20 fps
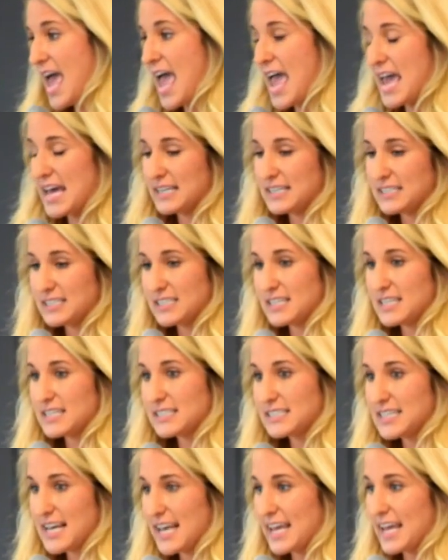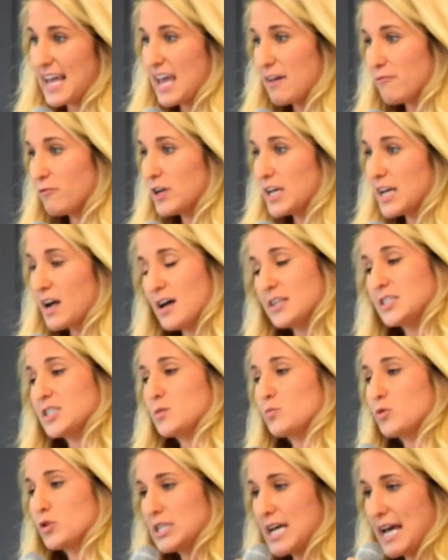and saying every
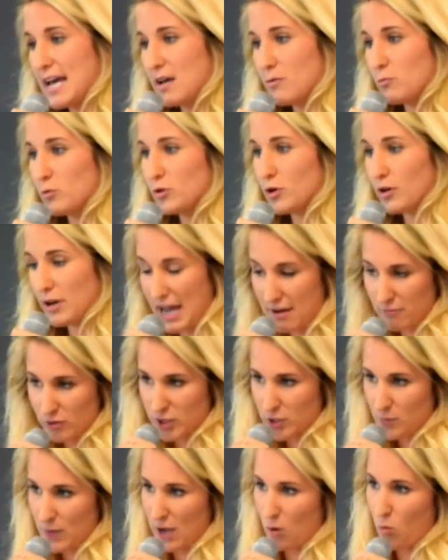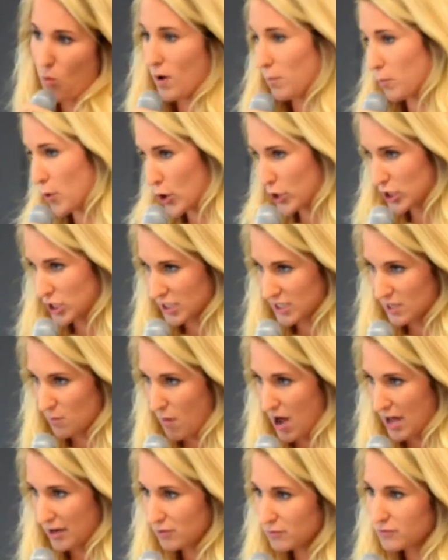customer would, take, would on average make one purchase a
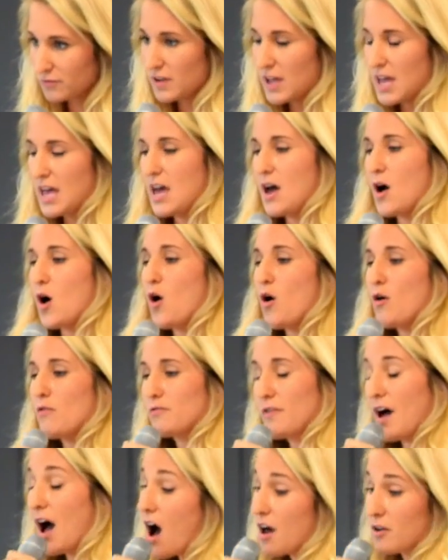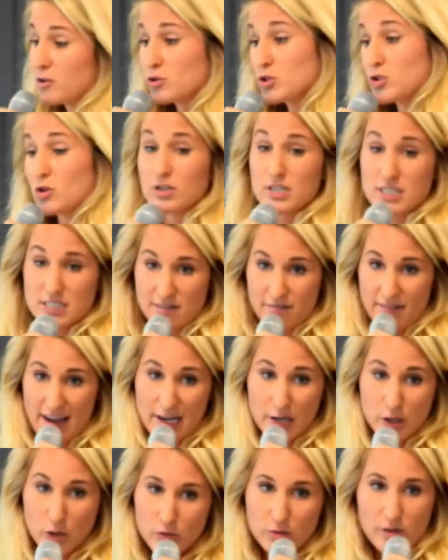month of $100 in
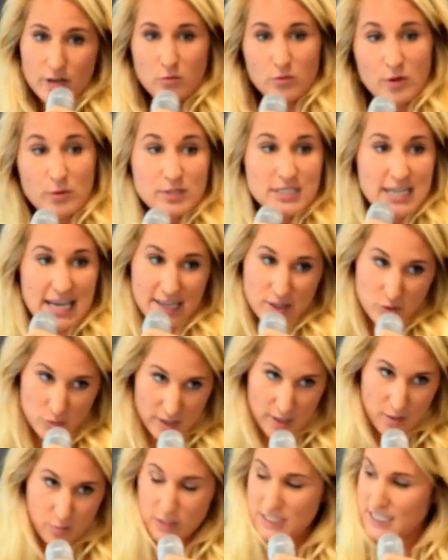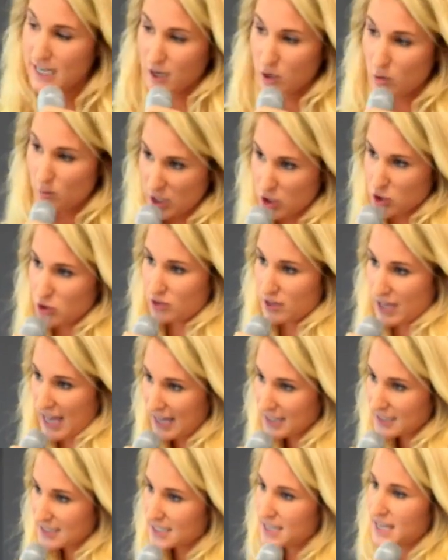value, and we would take 20% commission on
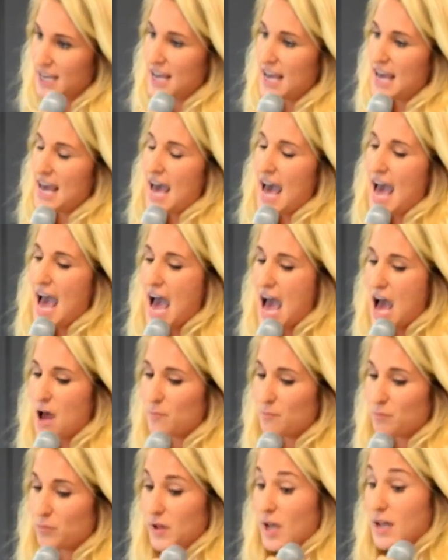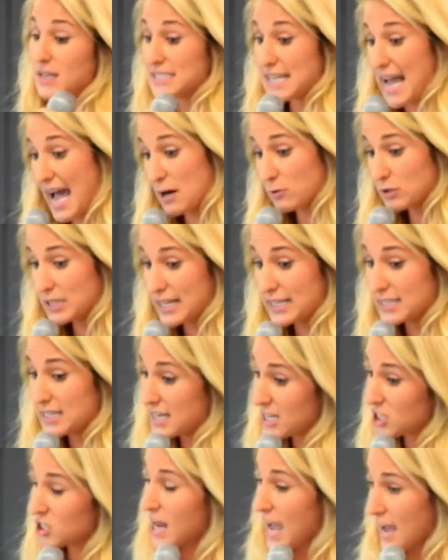that. Um, the outlay, the
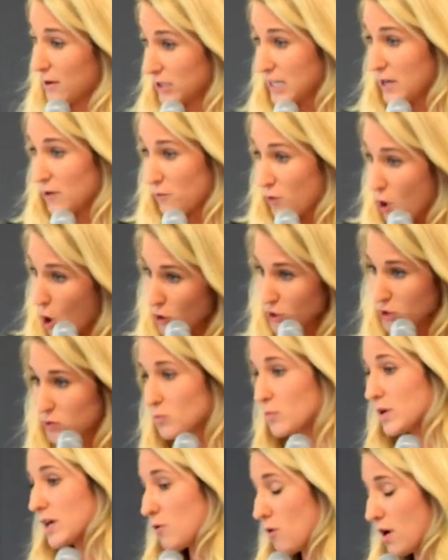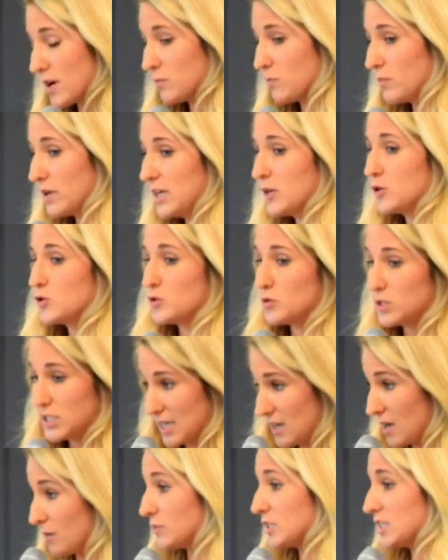initial outlay of cost would be quite big to
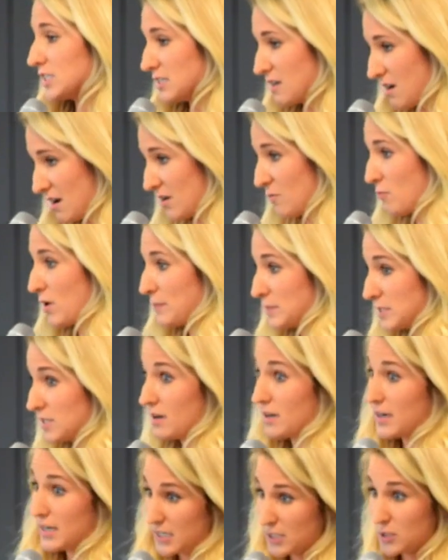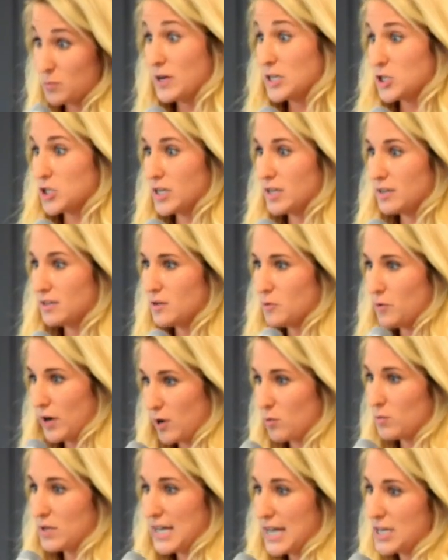set up the entire website and especially the
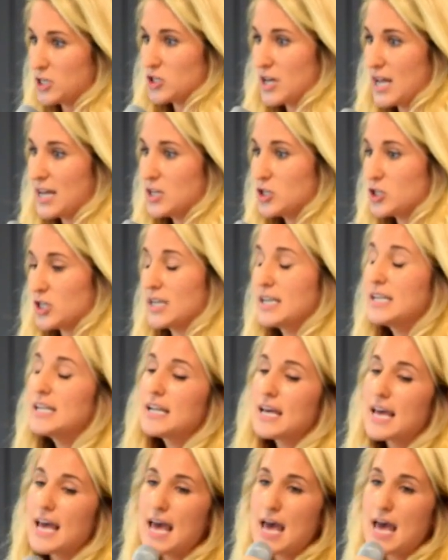recommendation engine.